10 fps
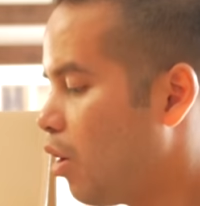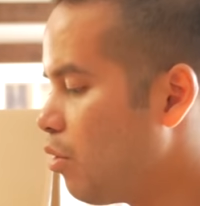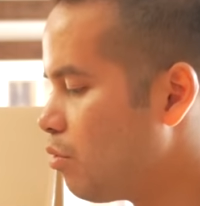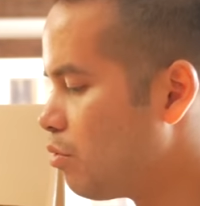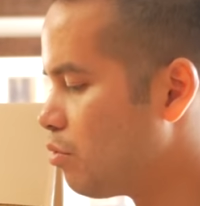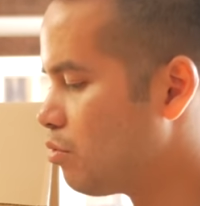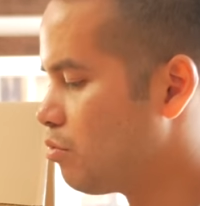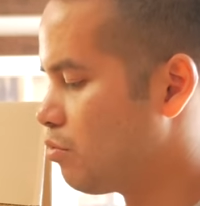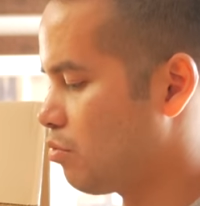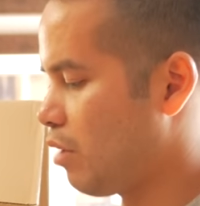
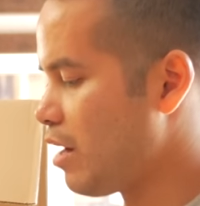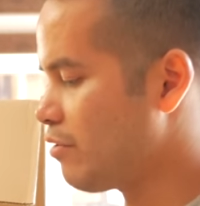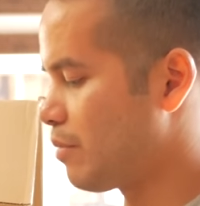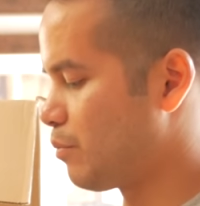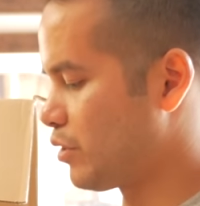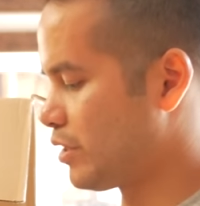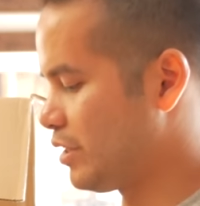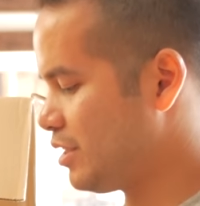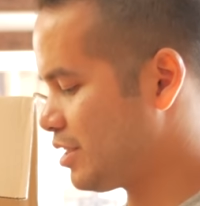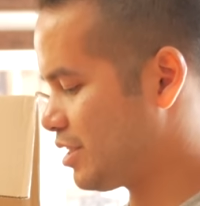Oh, I remember
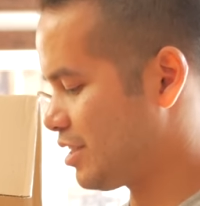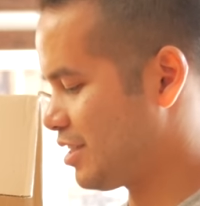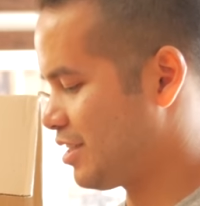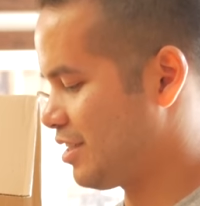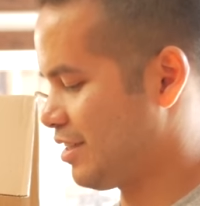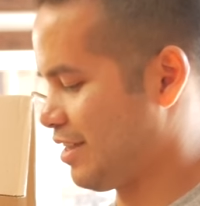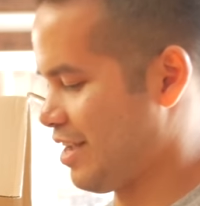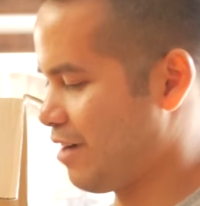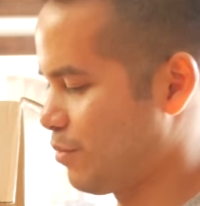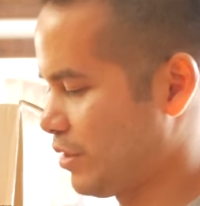this.
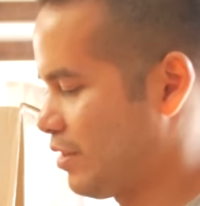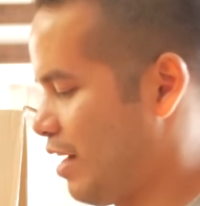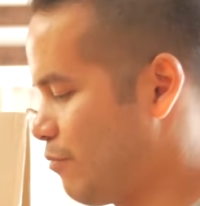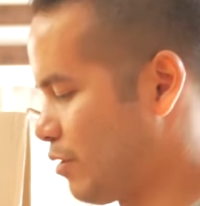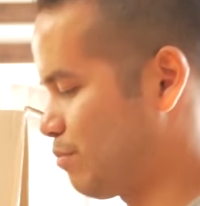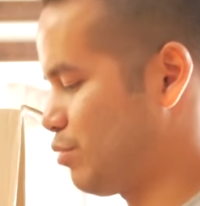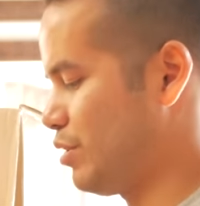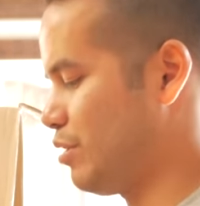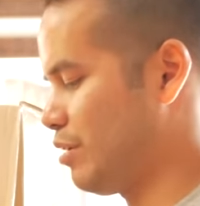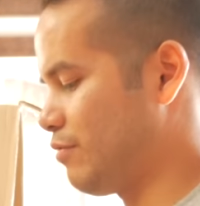Yeah, I worked
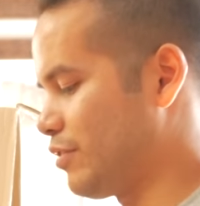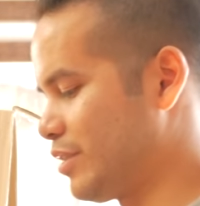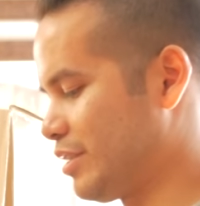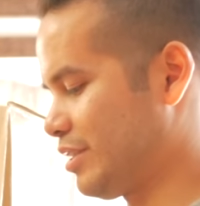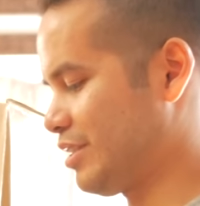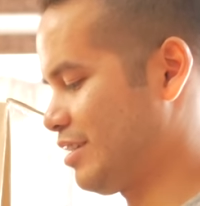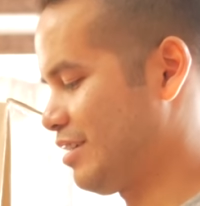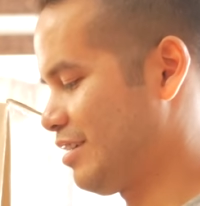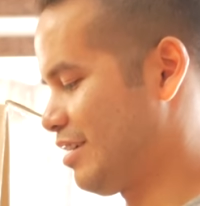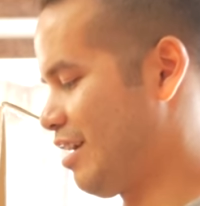pretty hard for this.
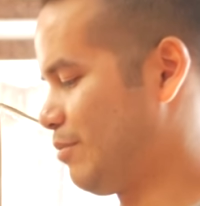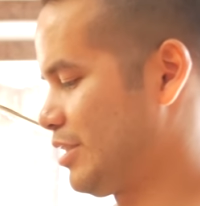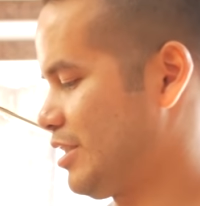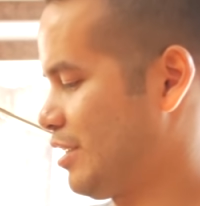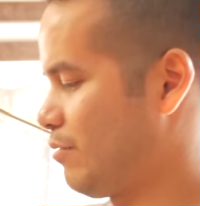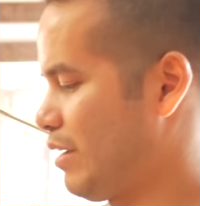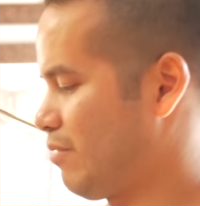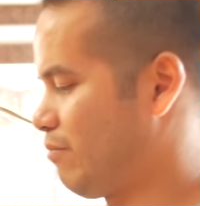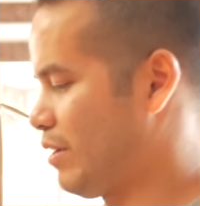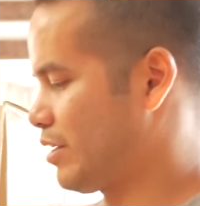I must have set a
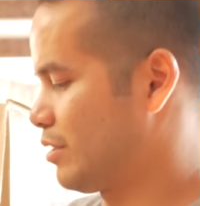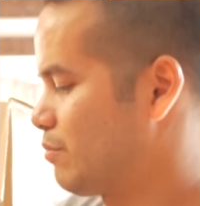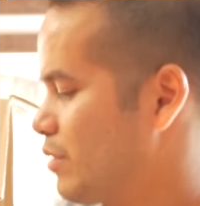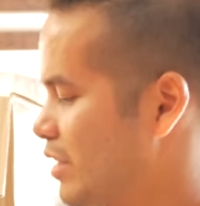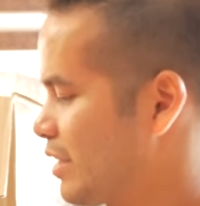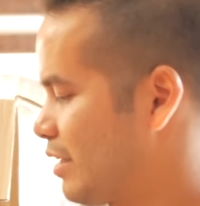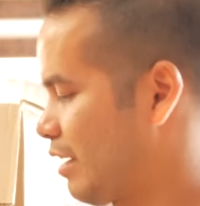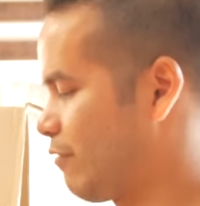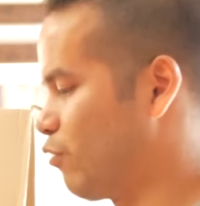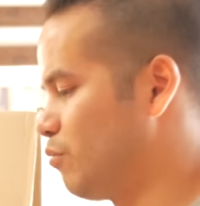record, winning in
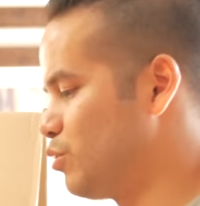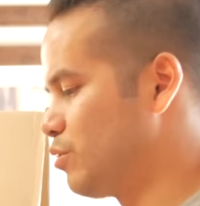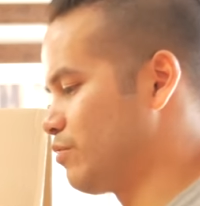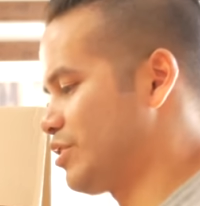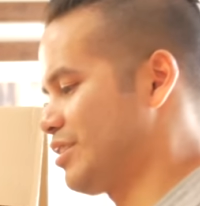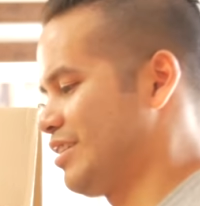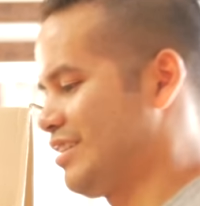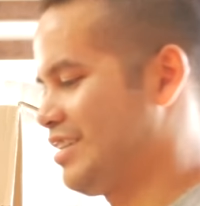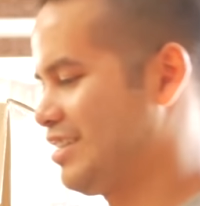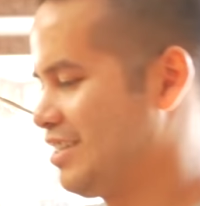like 4 moves. It's like
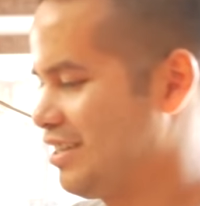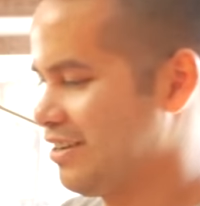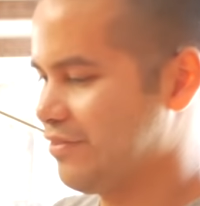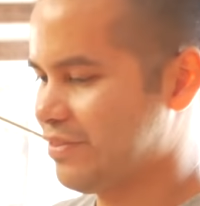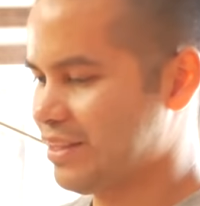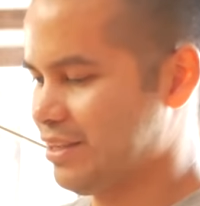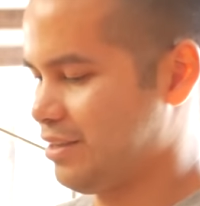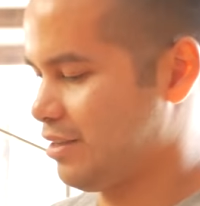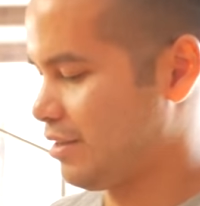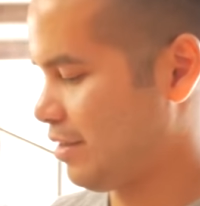super light though.
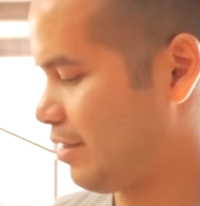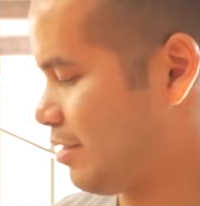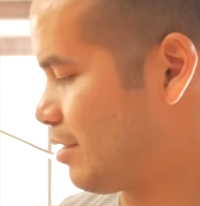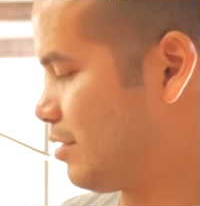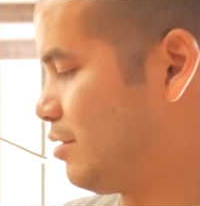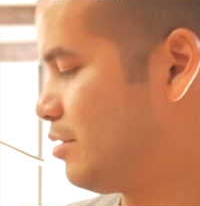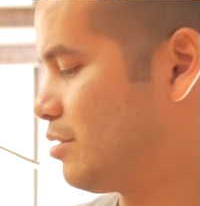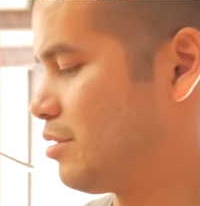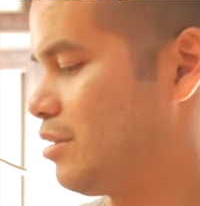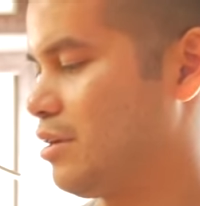It is.